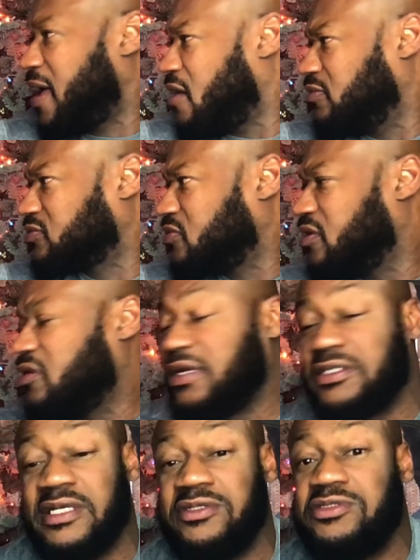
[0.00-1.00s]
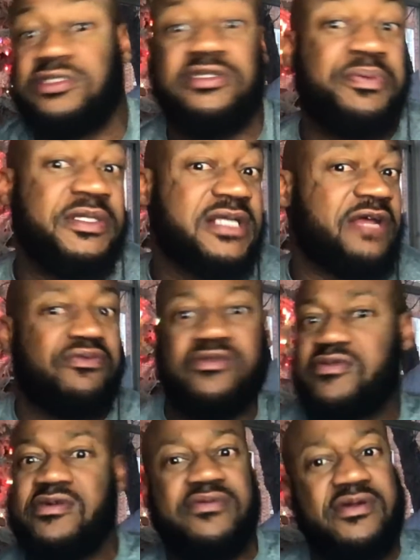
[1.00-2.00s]
what's going on? Next time you see police,
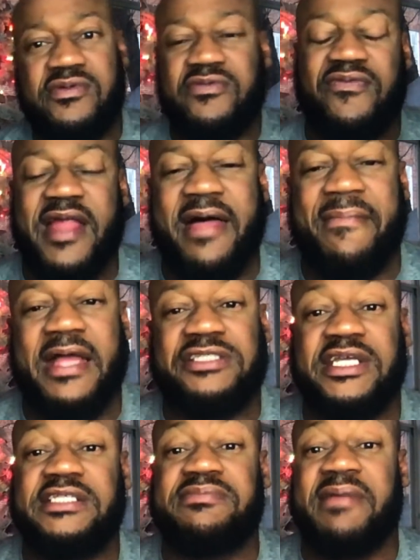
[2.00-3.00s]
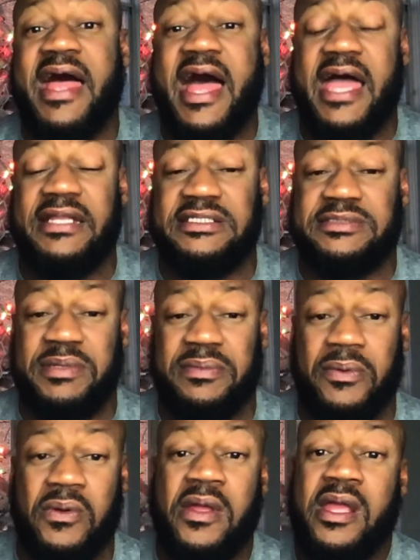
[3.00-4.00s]
fly by chasing behind these
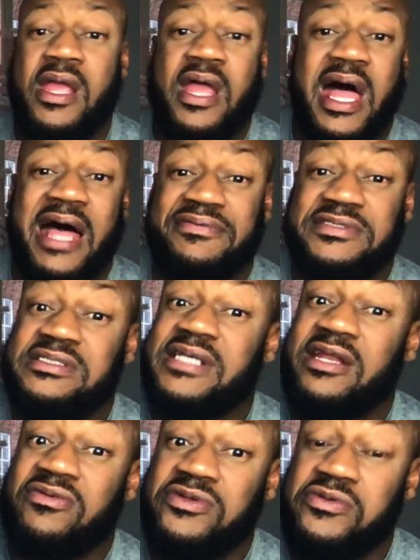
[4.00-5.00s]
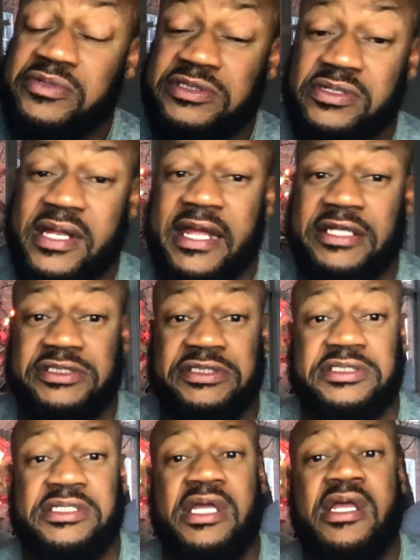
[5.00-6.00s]
people. I've seen that on numerous
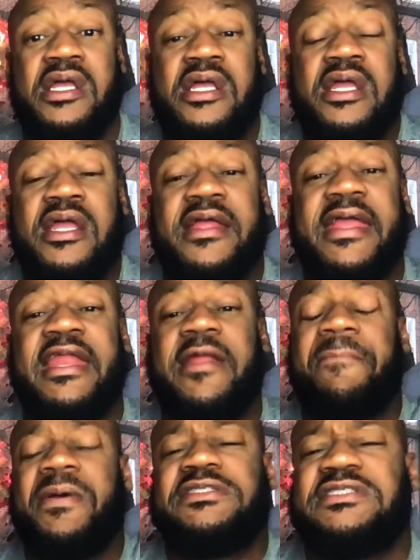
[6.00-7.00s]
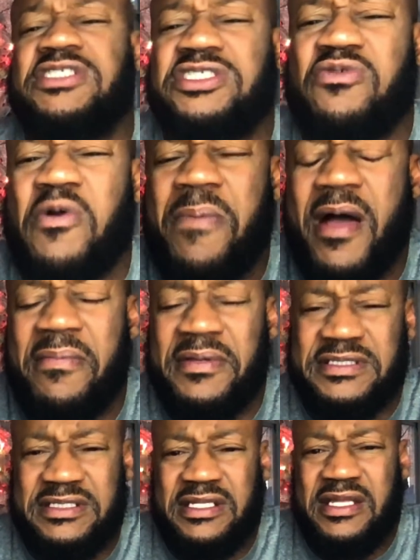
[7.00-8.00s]
occasions. And it puts the general
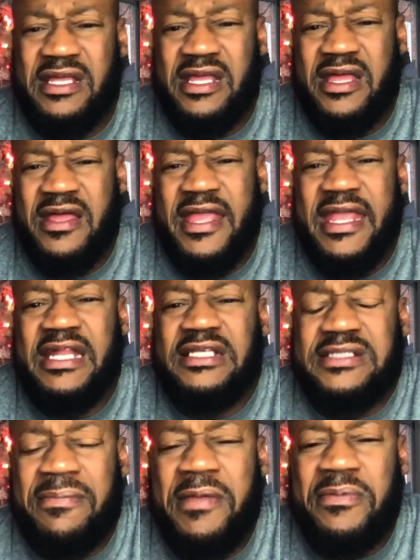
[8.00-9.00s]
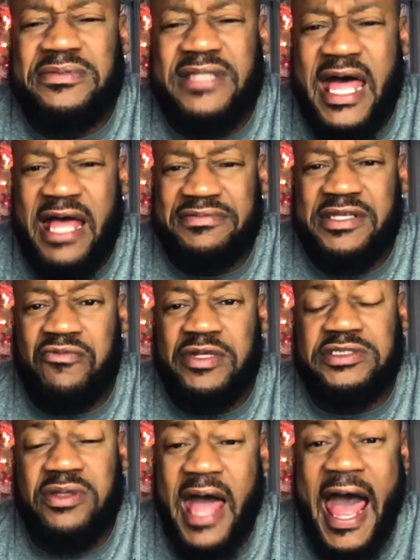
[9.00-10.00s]
public's innocent people's lives at
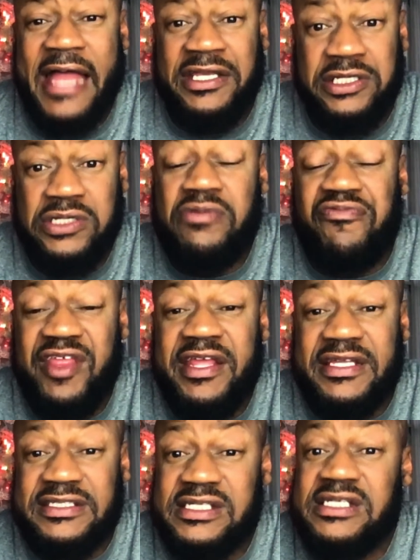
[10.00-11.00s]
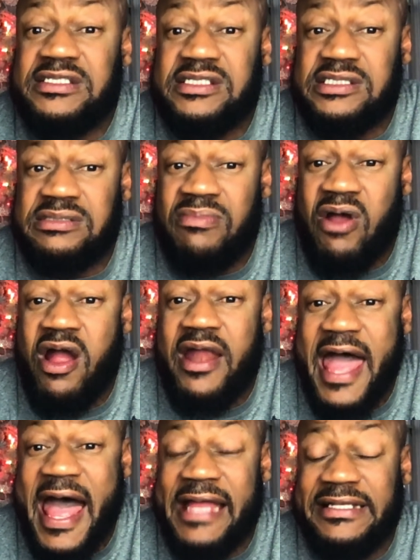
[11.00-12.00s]
risk. So I do think it's a smart
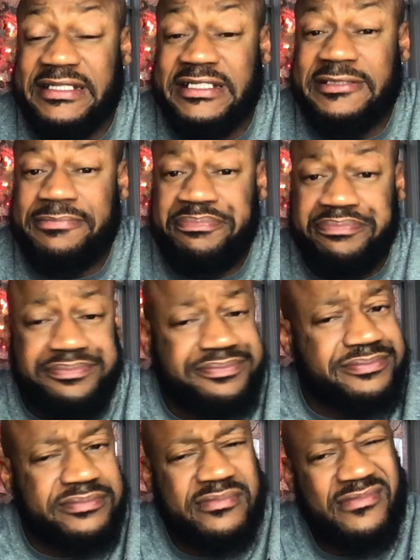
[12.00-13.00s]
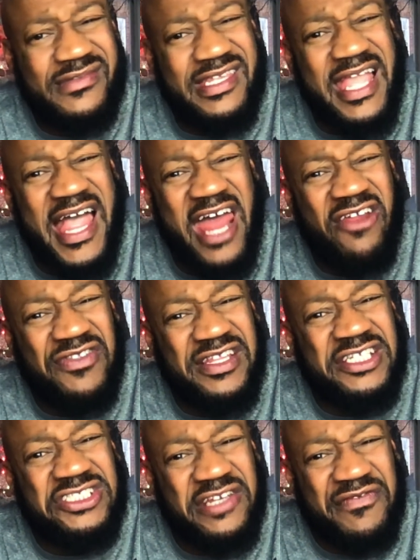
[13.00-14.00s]
idea. I don't think
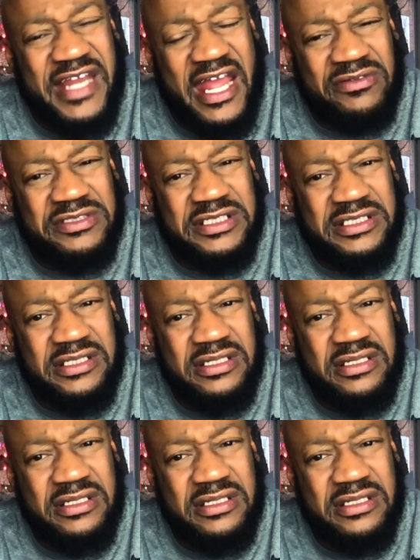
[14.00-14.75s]
they should have announced it.